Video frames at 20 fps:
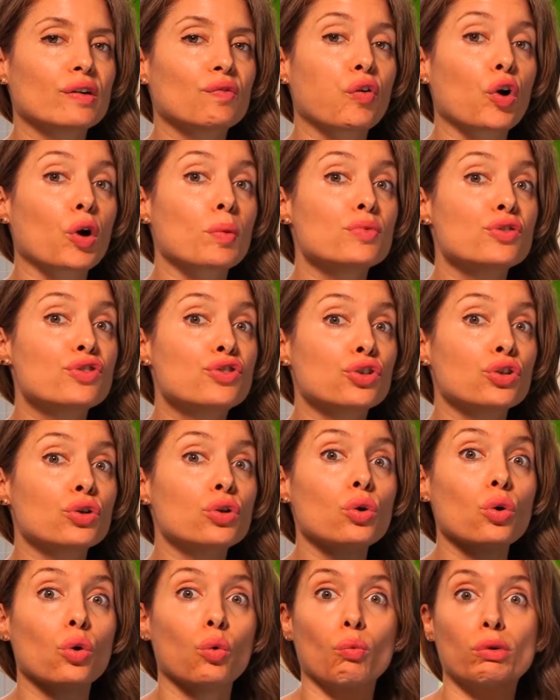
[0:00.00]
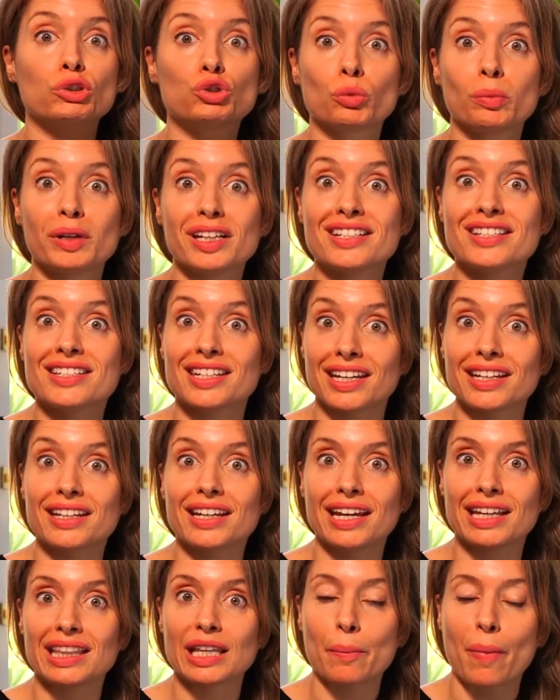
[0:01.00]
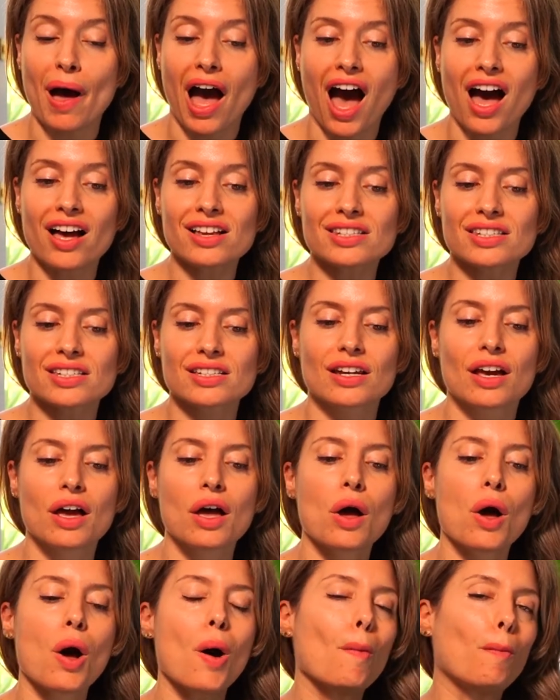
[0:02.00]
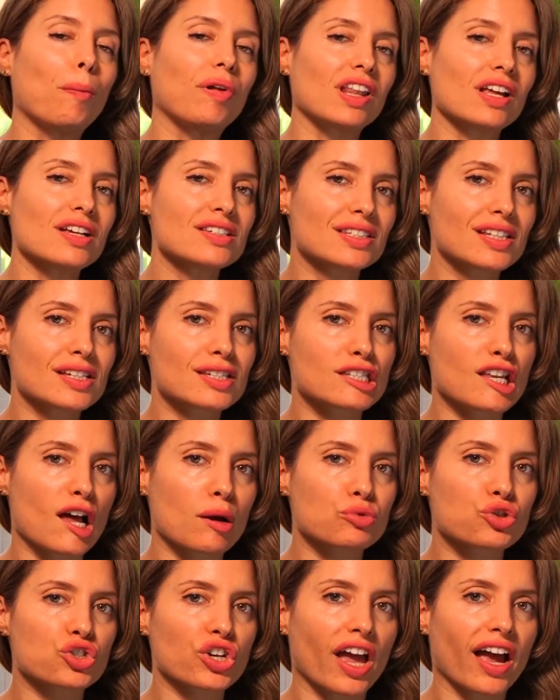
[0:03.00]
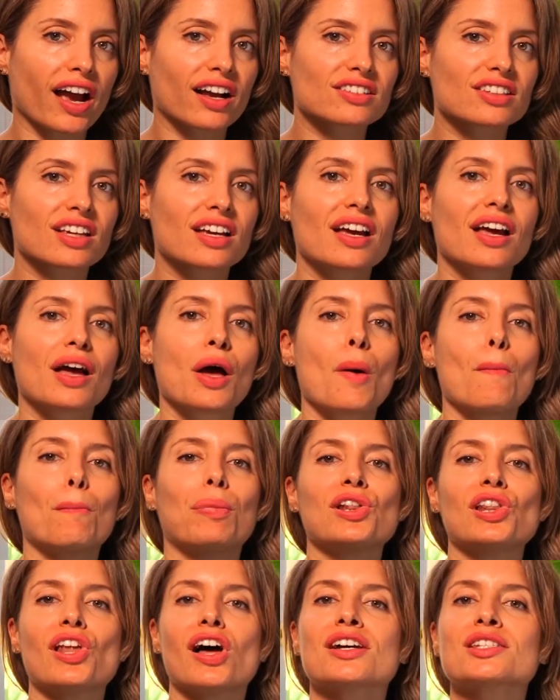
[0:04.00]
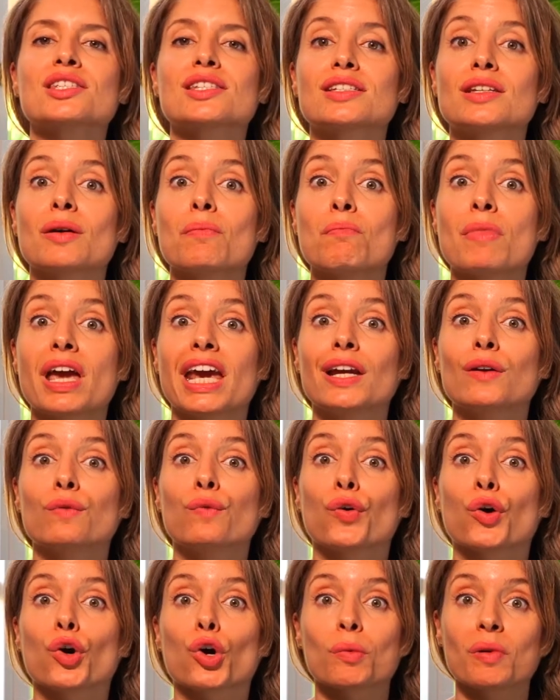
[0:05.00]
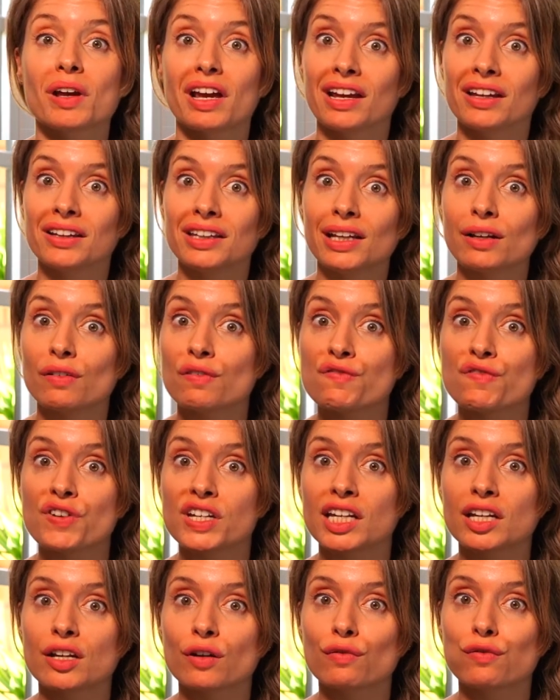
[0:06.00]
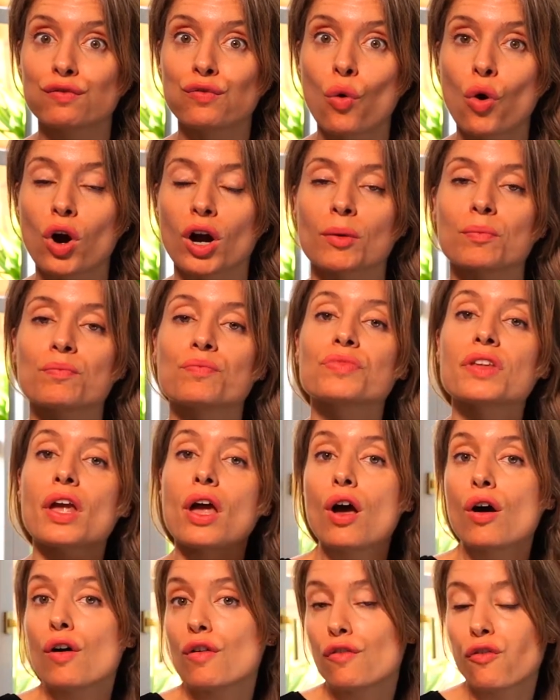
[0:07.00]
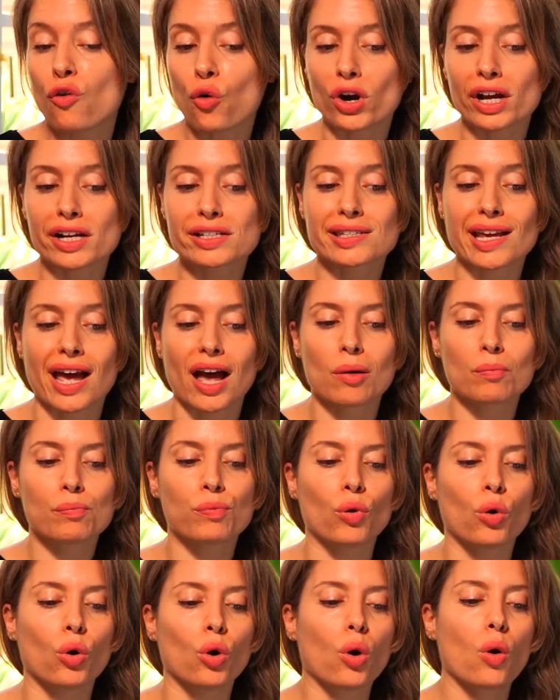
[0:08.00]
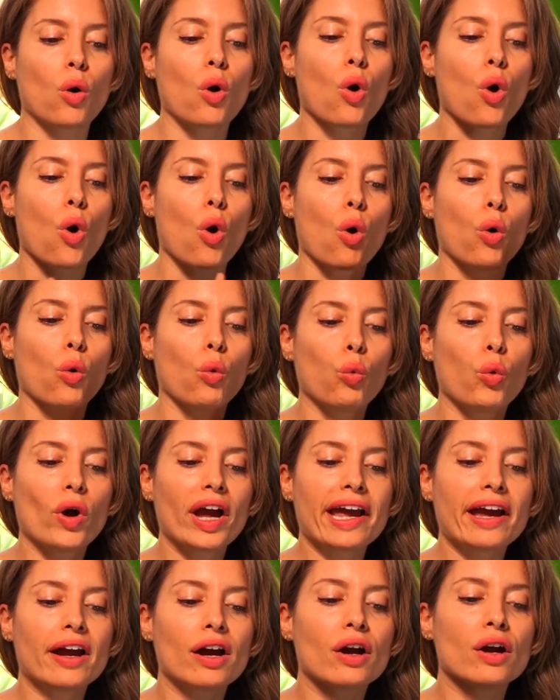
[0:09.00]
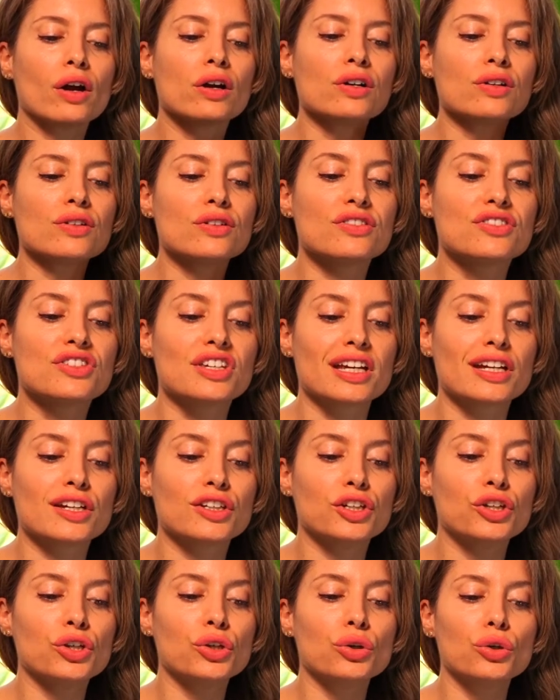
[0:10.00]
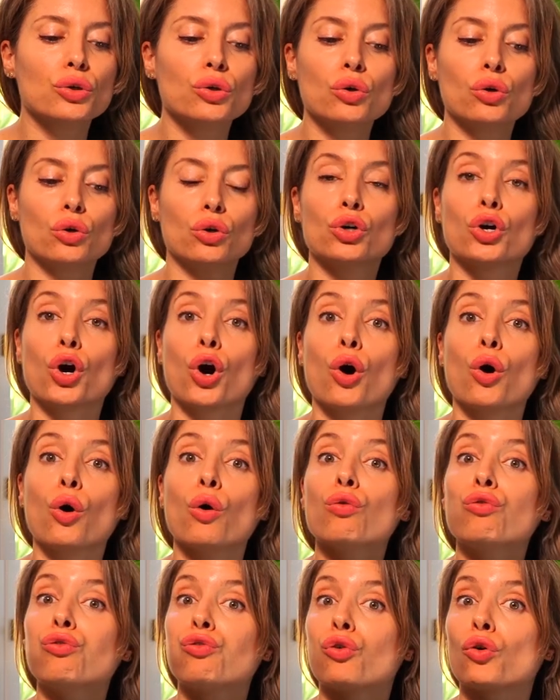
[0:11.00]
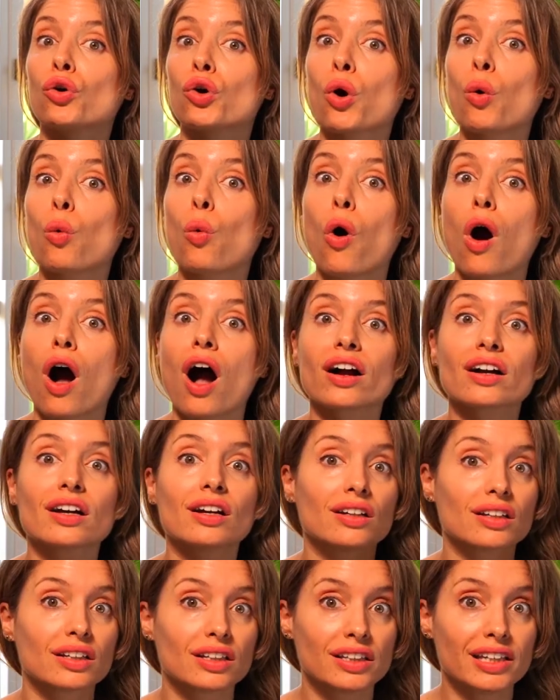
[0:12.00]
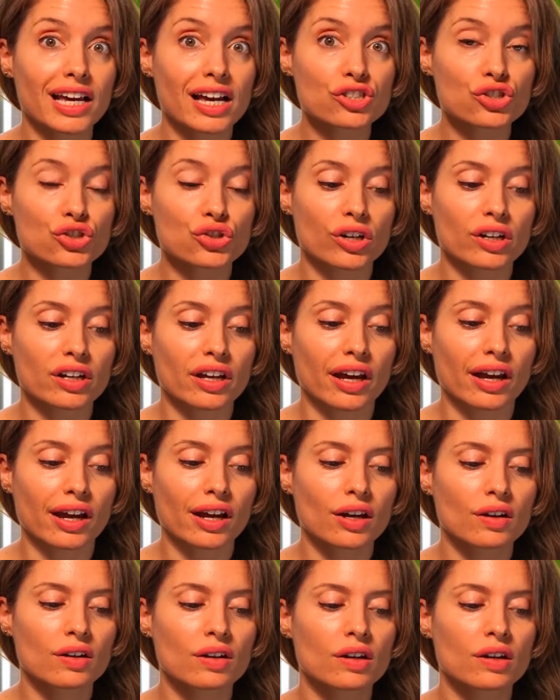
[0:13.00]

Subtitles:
verb do, which we did in the past, plus the subject, plus the main verb in the infinitive form. For example, where did you go for a walk yesterday?